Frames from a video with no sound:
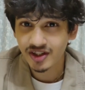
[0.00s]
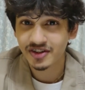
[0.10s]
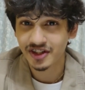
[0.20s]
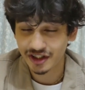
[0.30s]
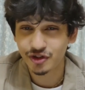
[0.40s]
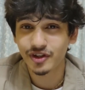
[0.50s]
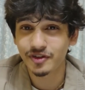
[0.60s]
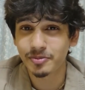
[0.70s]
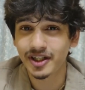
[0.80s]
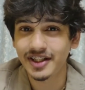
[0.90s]
Thank you
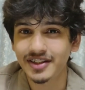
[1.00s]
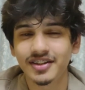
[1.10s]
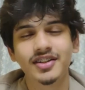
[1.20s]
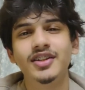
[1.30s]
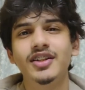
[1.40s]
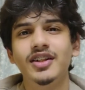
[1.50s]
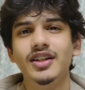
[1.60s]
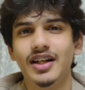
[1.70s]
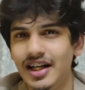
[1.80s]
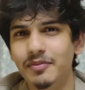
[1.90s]
everybody.
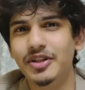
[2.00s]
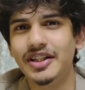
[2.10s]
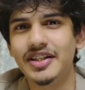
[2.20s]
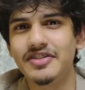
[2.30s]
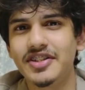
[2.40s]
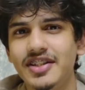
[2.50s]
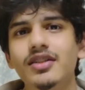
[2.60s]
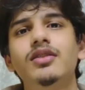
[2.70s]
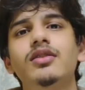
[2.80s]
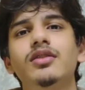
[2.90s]
I'm
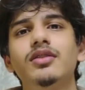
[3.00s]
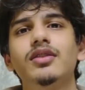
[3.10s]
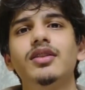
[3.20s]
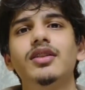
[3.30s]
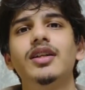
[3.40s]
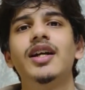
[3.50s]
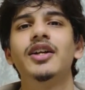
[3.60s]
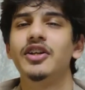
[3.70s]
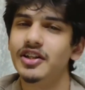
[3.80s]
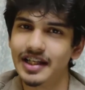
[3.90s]
TKC, and
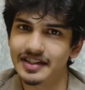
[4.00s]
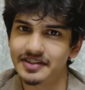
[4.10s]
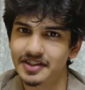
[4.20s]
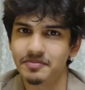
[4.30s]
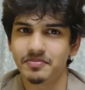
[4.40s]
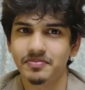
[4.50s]
until next time.